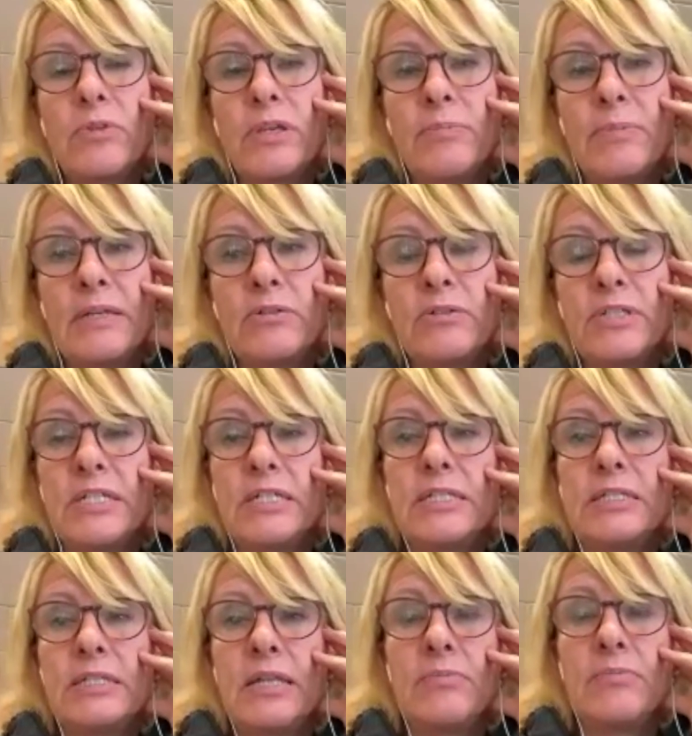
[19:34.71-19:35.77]
Camille did
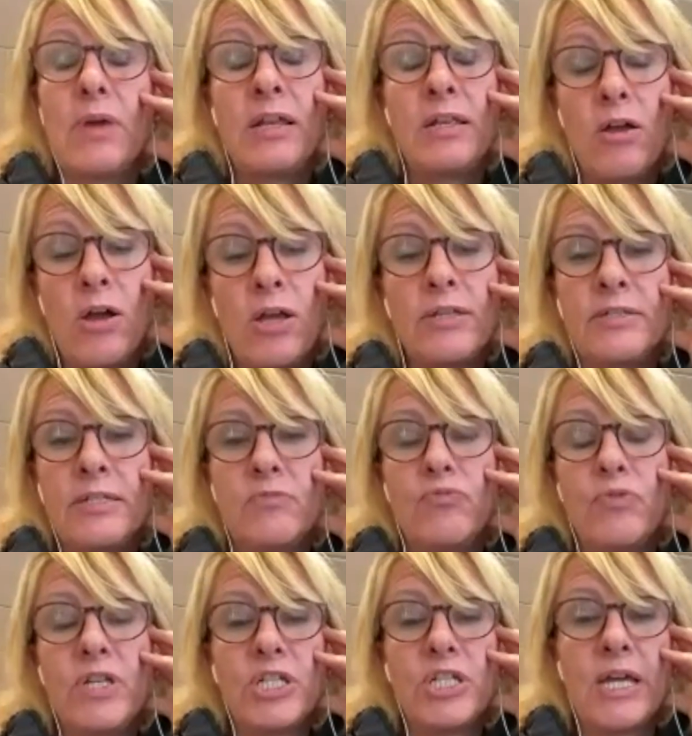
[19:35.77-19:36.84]
send. I did
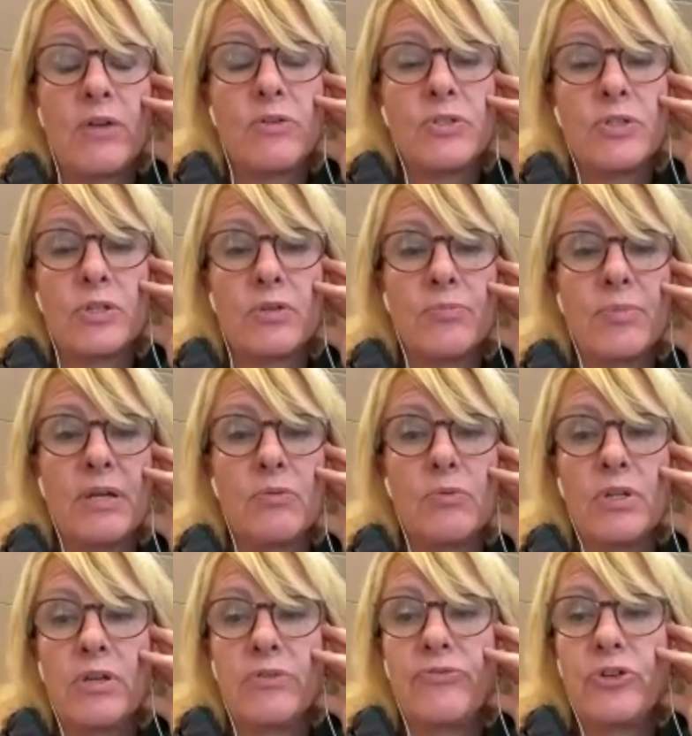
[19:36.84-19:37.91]
reach out to Camille
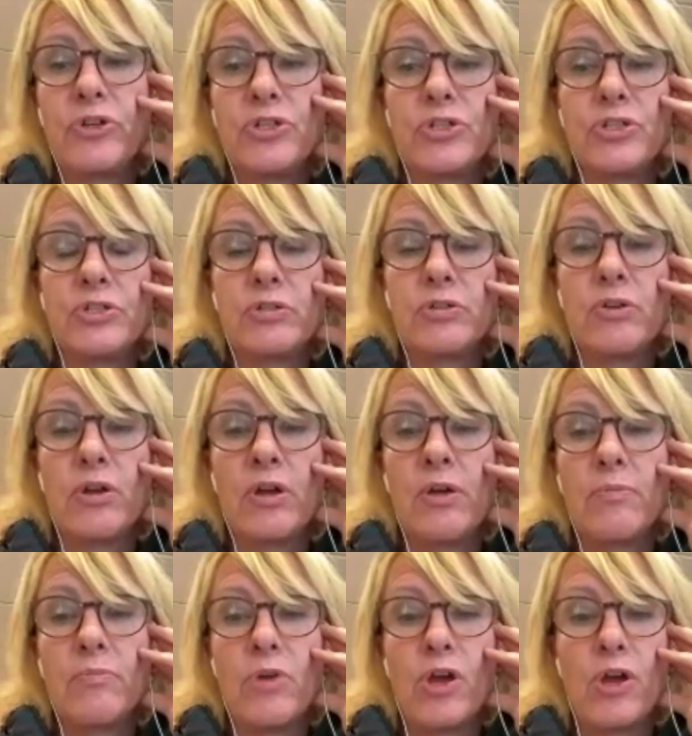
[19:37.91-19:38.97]
when I first
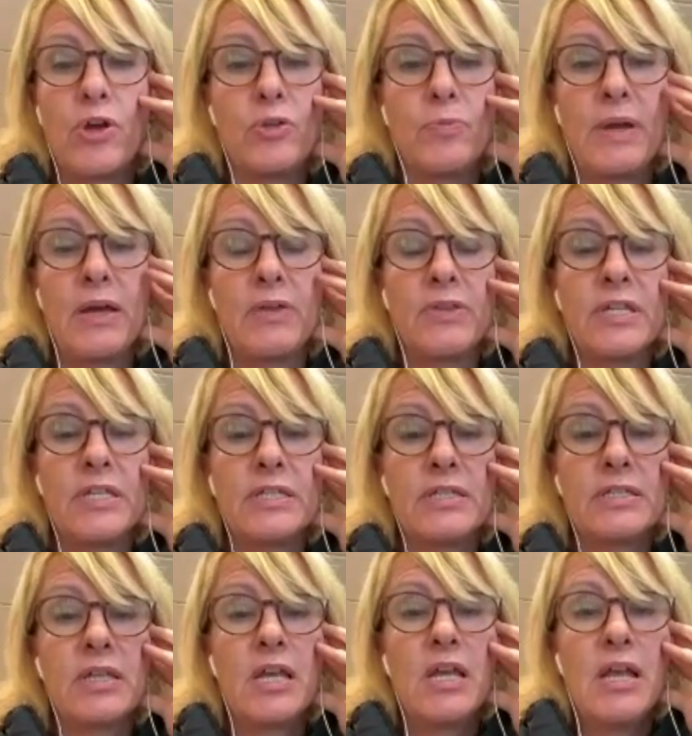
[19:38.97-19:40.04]
heard about
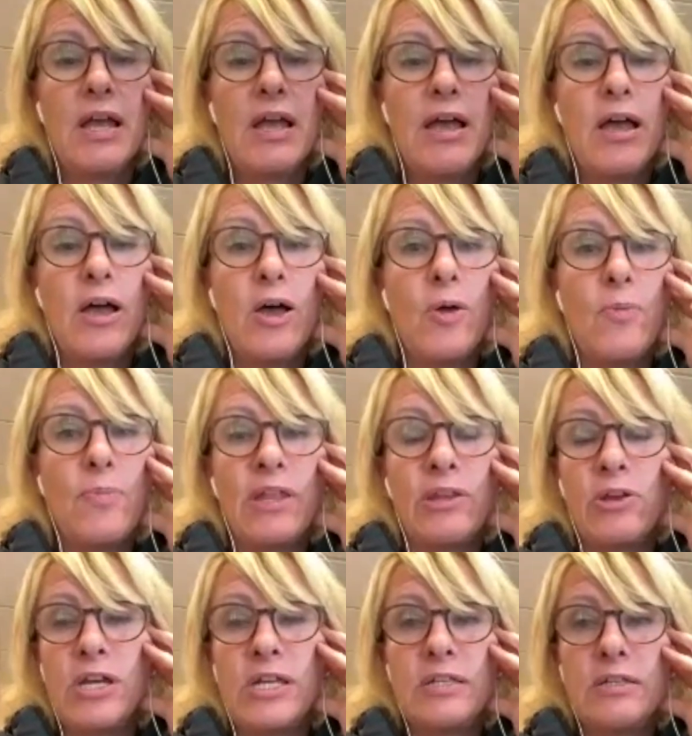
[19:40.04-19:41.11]
this, and
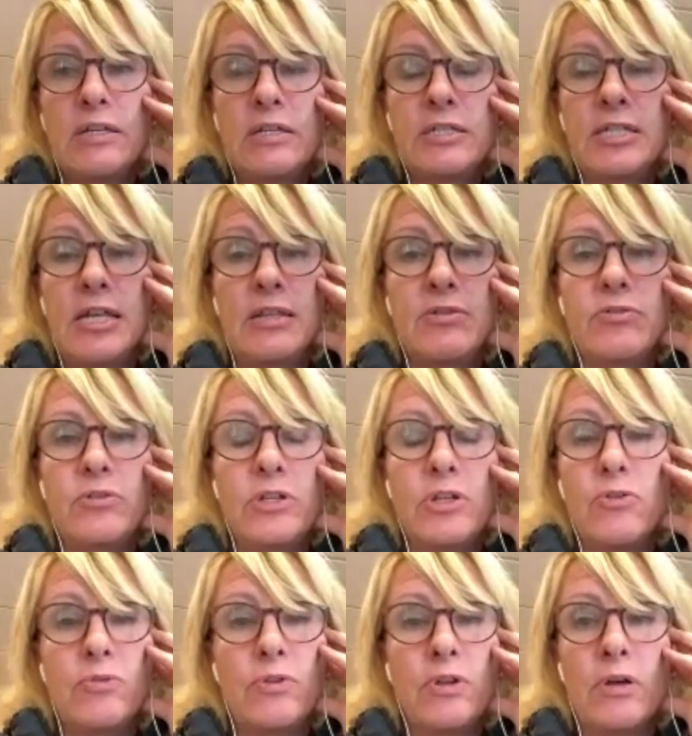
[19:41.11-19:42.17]
I said,
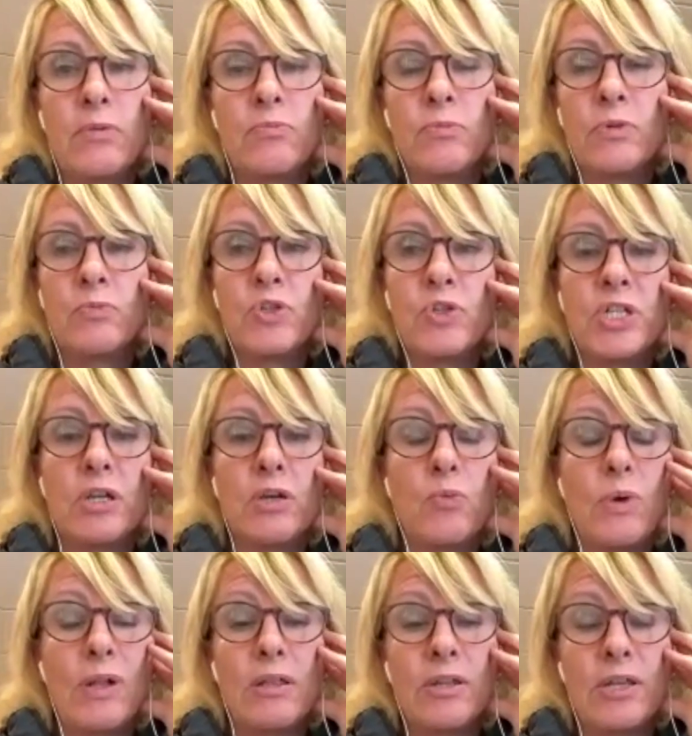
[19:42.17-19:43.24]
that I'm wishing her
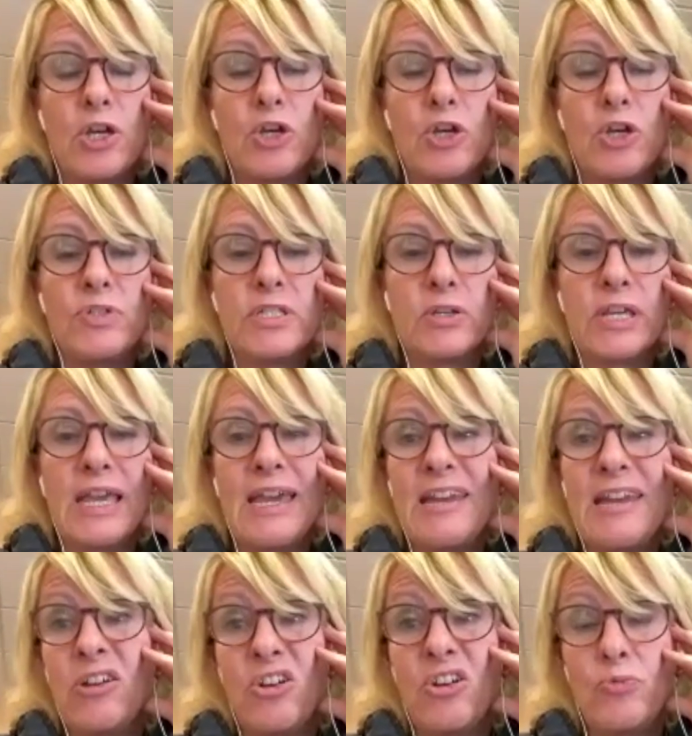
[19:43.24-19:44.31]
well, and I hope she's okay,
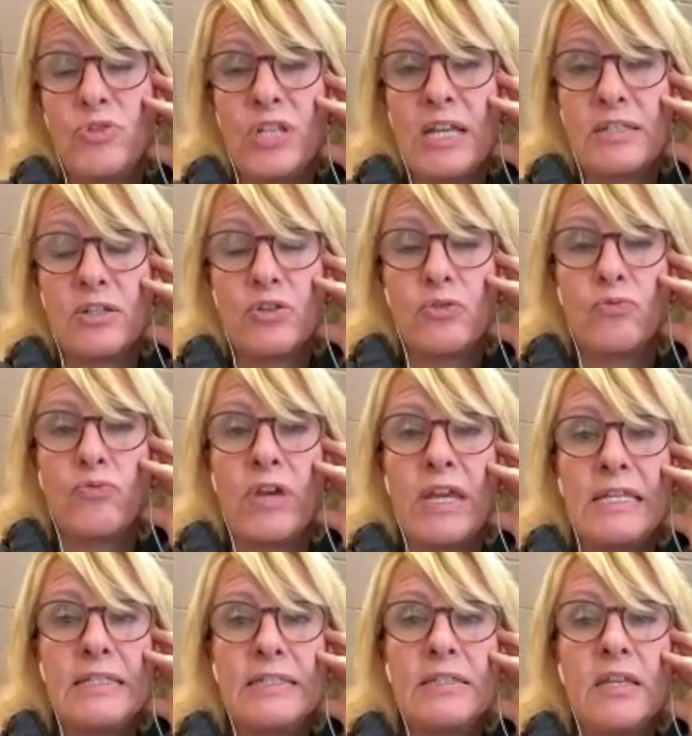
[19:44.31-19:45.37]
and I hope she has a good
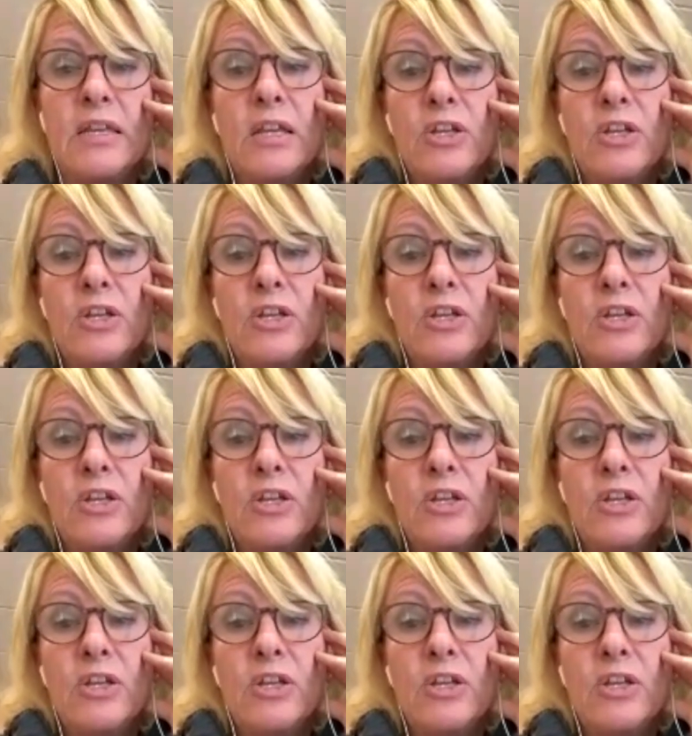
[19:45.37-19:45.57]
race.